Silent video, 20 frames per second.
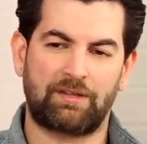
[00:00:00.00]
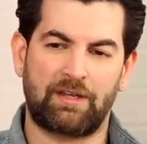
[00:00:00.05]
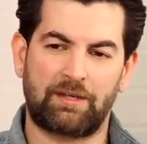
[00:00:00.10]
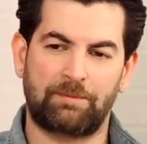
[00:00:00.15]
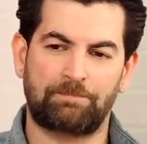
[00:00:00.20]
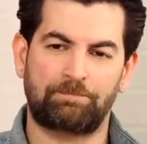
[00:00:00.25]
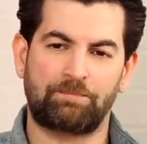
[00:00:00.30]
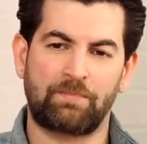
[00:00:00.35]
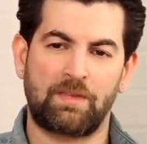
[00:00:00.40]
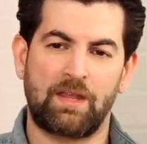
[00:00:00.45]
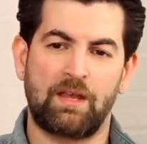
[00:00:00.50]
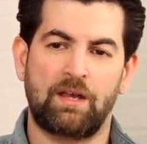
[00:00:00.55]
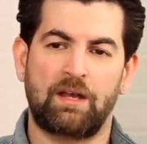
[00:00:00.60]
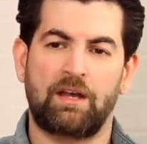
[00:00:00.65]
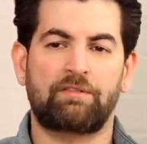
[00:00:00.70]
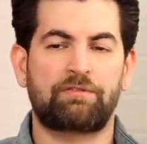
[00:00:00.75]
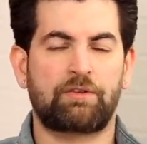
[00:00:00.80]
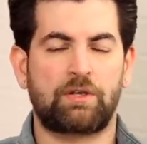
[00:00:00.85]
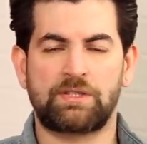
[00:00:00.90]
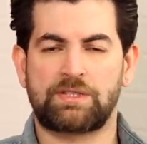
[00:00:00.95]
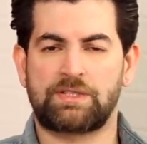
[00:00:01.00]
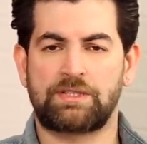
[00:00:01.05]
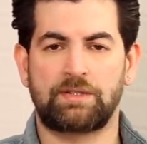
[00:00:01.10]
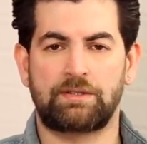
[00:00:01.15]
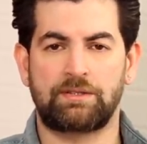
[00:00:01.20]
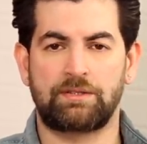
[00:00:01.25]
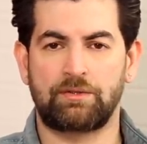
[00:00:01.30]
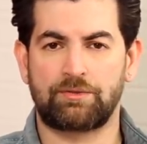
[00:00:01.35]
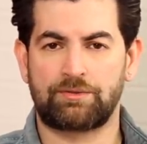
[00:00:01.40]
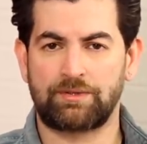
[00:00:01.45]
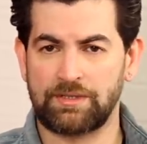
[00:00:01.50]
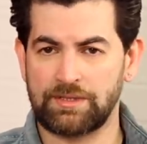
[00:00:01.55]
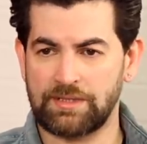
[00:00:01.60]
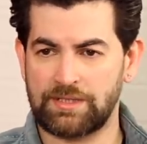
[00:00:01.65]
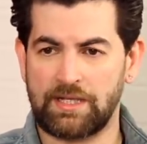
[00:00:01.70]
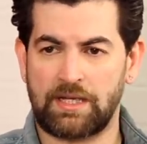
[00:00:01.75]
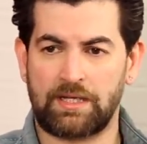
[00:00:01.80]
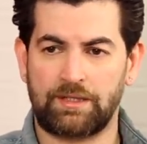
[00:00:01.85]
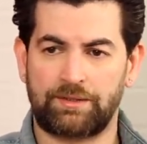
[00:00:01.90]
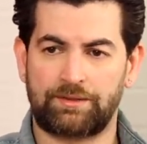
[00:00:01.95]
done. Of course, the nutrients
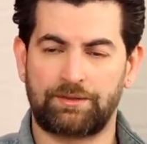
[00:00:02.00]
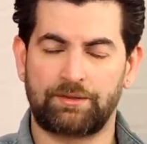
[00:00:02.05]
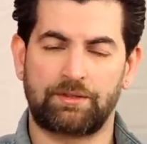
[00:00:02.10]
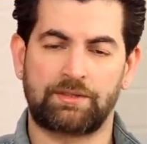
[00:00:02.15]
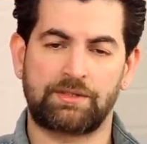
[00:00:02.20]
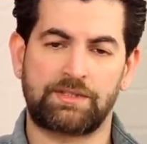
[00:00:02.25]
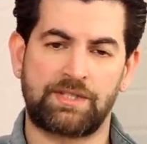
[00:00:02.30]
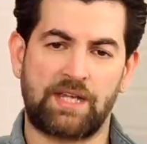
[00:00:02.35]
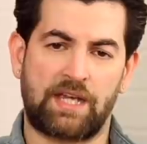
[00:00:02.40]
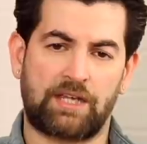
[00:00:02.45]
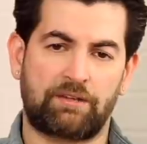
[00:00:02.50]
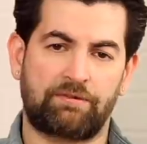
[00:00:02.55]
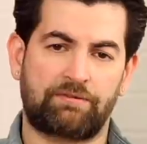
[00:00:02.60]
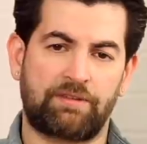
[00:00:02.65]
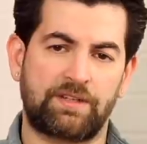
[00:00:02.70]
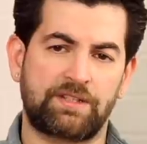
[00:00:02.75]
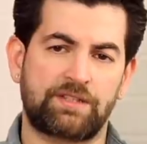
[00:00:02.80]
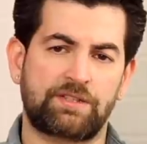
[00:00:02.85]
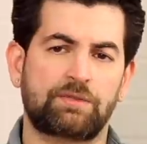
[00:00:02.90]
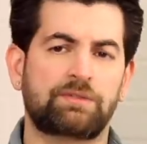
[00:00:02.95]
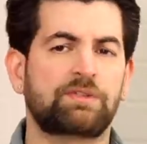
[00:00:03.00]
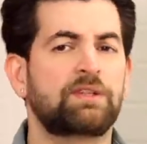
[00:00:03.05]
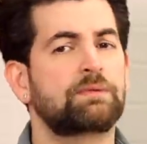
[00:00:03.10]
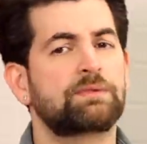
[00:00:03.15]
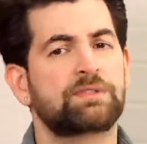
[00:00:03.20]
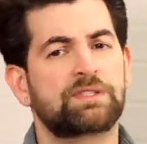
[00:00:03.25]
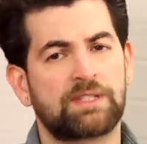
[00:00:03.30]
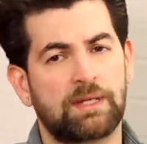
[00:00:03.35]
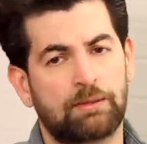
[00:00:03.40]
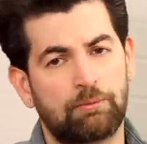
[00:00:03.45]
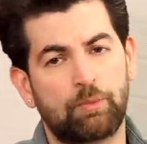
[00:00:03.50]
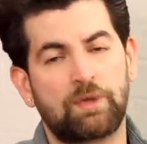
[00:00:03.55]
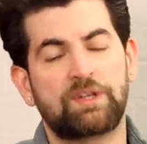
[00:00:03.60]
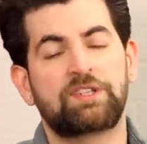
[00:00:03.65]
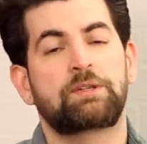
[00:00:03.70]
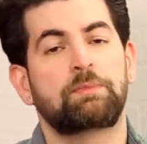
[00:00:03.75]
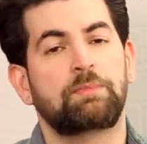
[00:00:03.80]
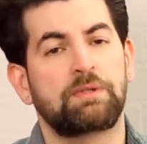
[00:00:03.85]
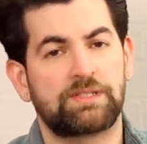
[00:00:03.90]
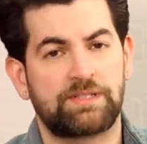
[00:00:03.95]
aren't uh, sacrificed, so then some
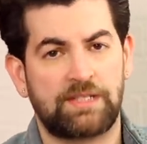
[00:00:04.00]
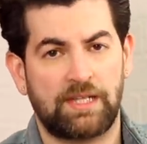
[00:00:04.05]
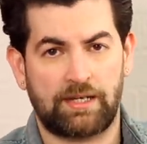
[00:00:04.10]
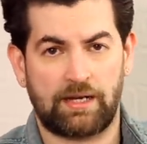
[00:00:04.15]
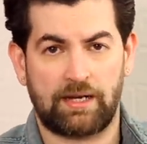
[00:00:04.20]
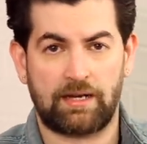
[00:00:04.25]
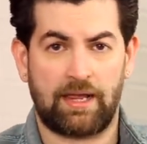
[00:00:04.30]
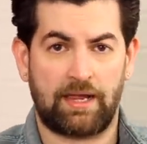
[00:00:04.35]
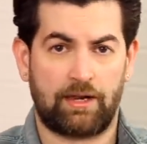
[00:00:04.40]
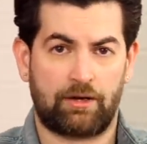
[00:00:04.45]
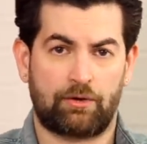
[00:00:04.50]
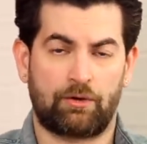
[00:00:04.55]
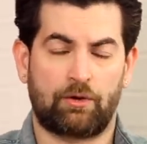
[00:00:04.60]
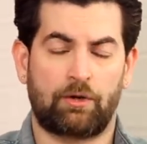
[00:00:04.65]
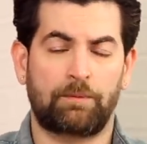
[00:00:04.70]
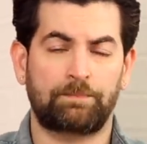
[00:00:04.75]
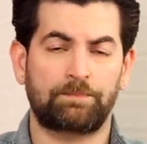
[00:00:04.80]
vegetables that I like raw,